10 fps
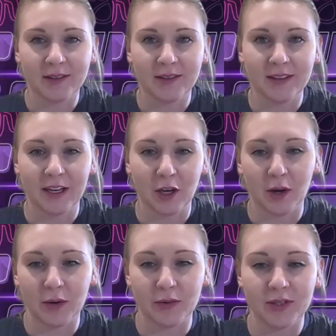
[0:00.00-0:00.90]
that
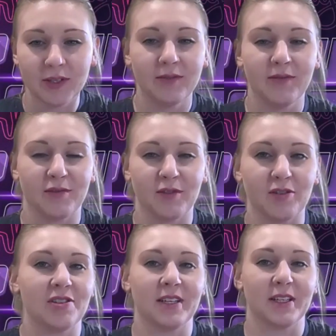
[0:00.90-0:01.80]
goes
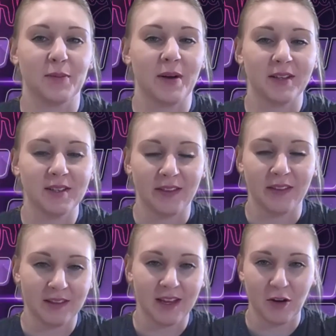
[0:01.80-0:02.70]
for 6 months and
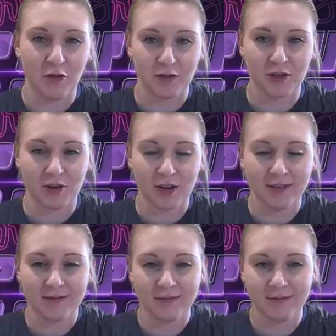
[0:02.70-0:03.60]
then they overturn
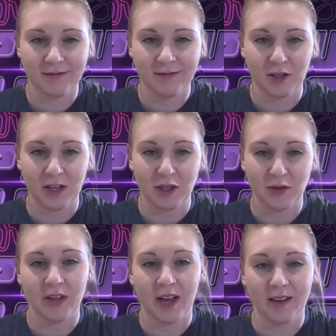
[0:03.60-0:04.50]
it? Do they
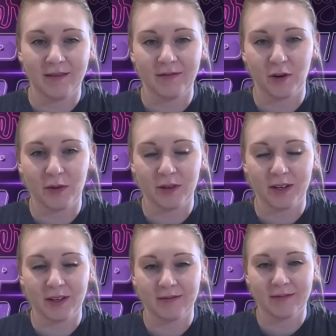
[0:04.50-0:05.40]
do that
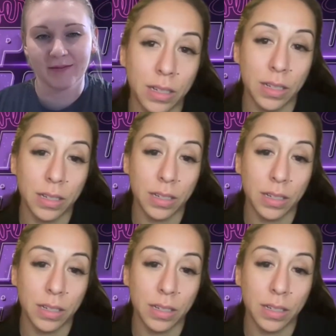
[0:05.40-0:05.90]
frequently? I